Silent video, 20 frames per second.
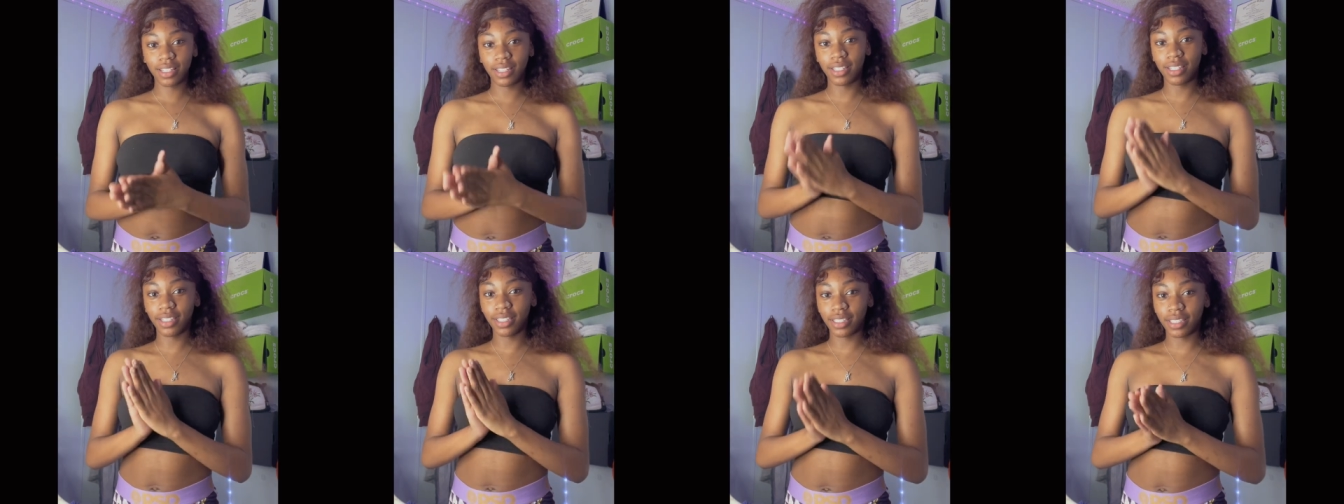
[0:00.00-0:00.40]

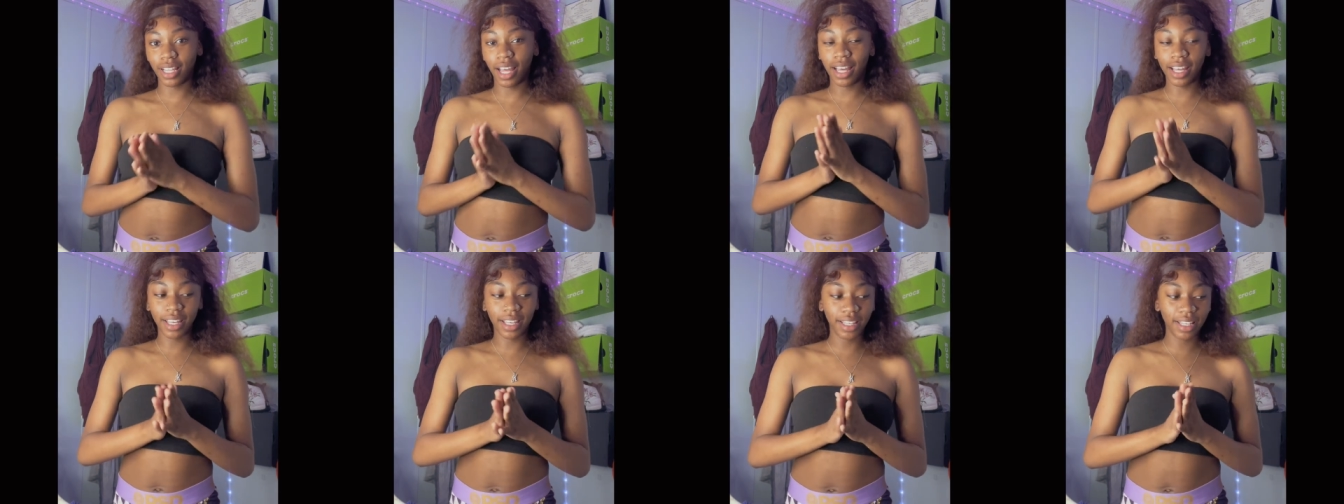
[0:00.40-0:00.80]
the little
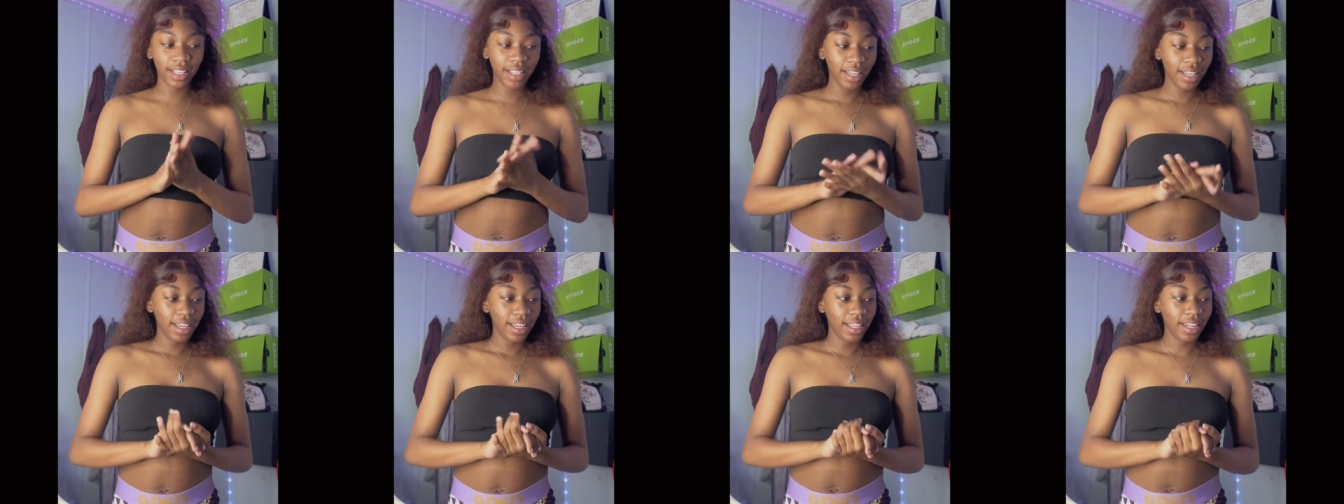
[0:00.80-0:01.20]
thing
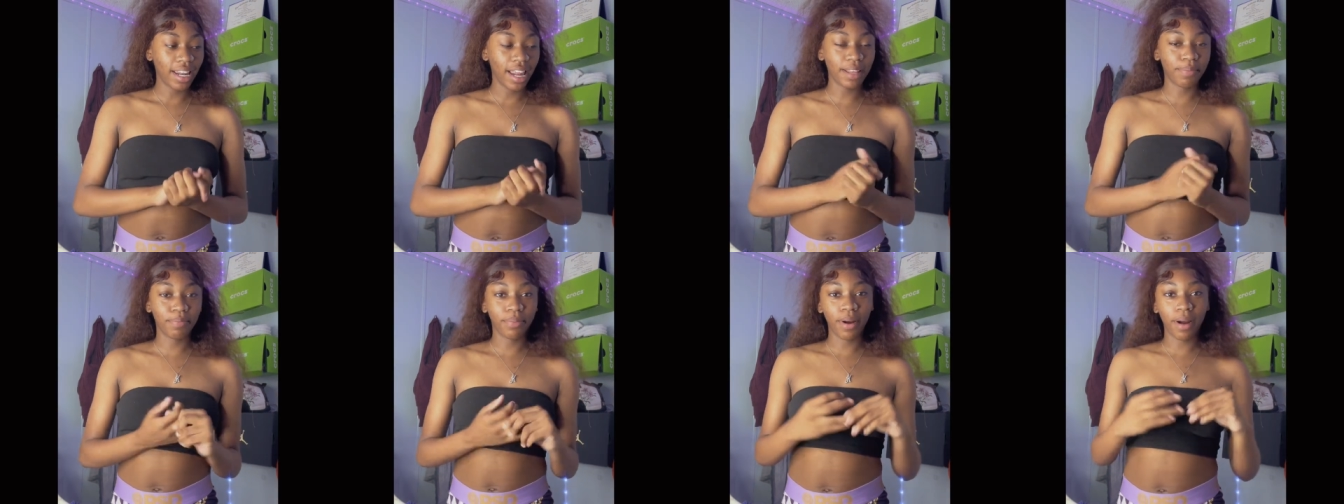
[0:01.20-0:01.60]

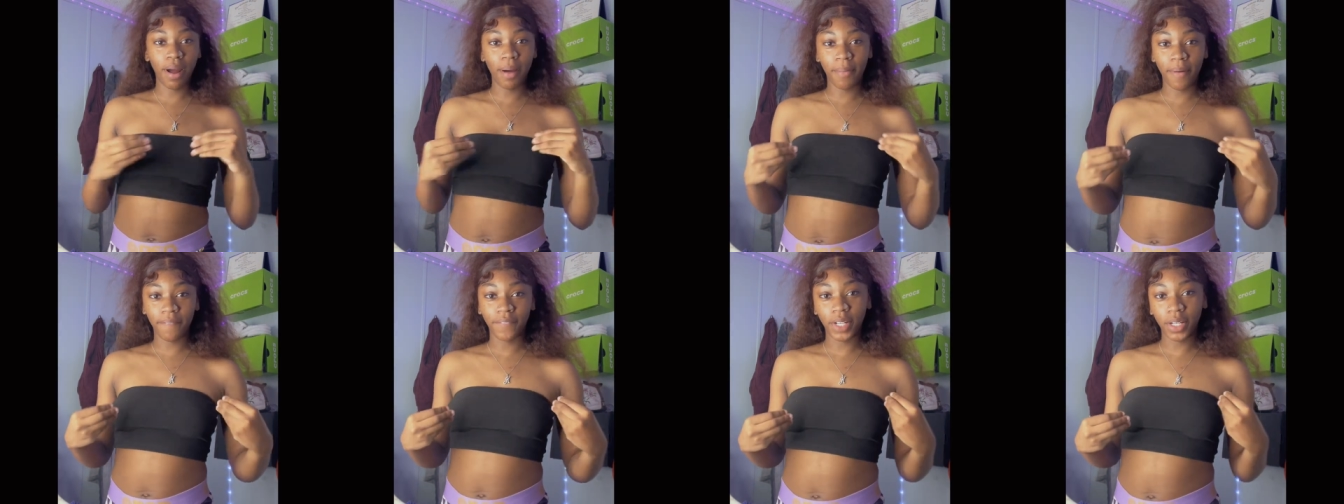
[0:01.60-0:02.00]
that I propped
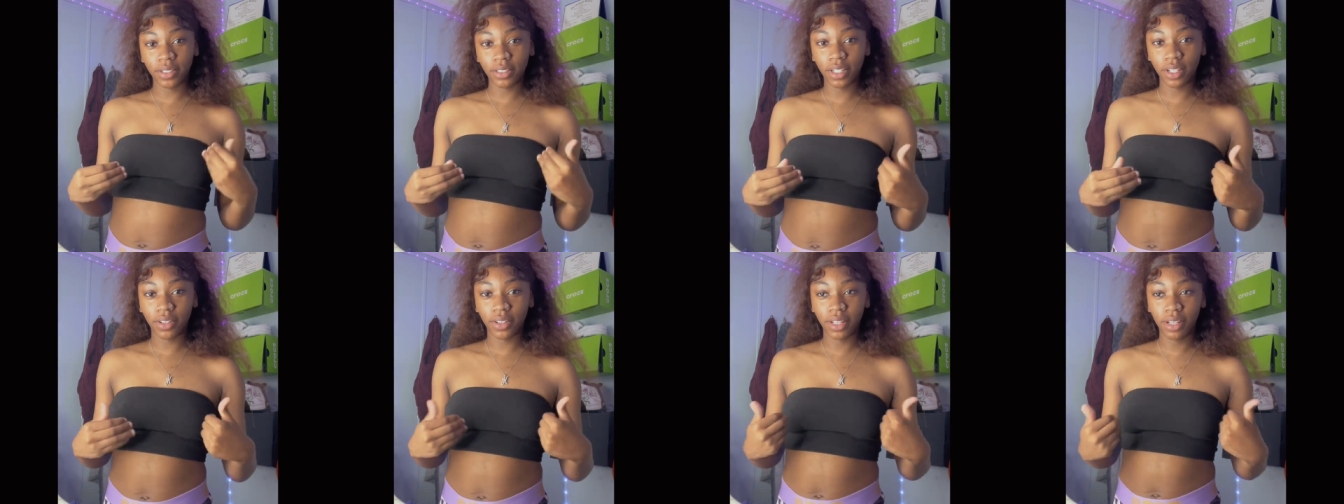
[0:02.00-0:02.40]
my phone
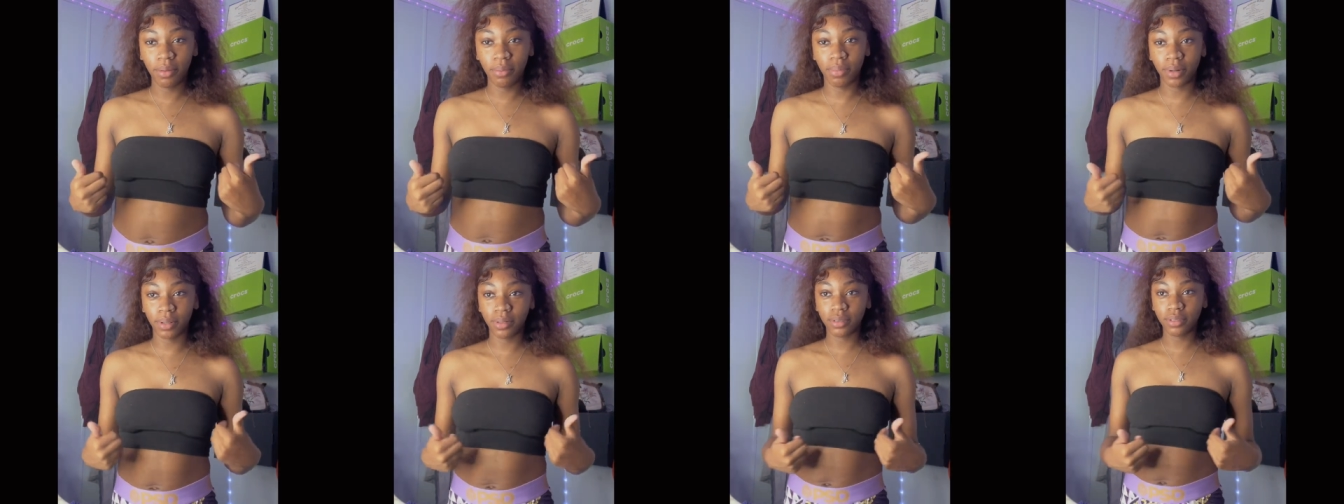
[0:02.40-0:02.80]
on, it
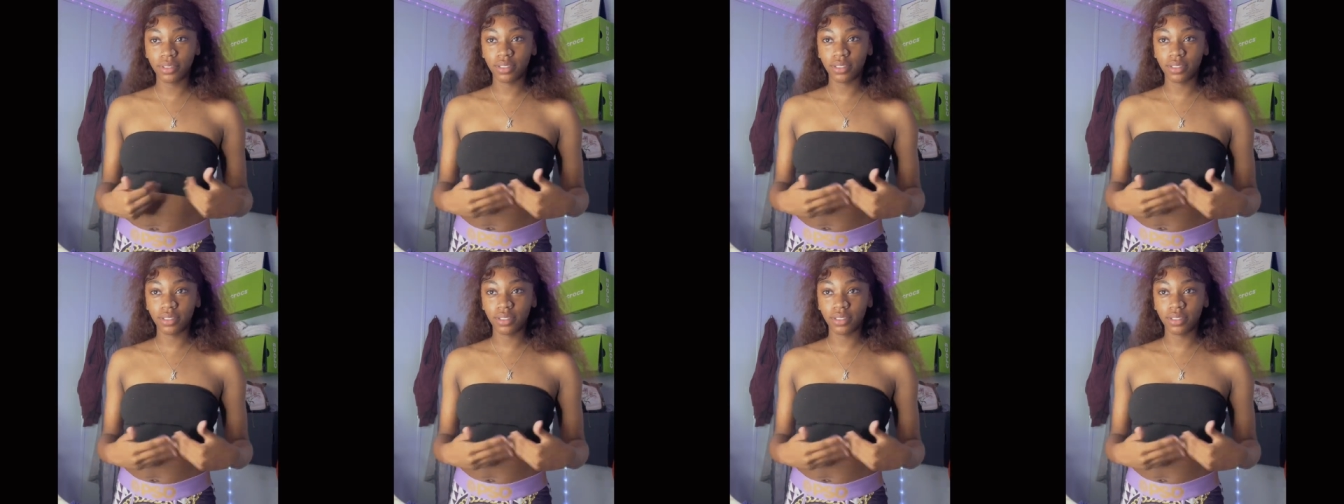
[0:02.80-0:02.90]
broke.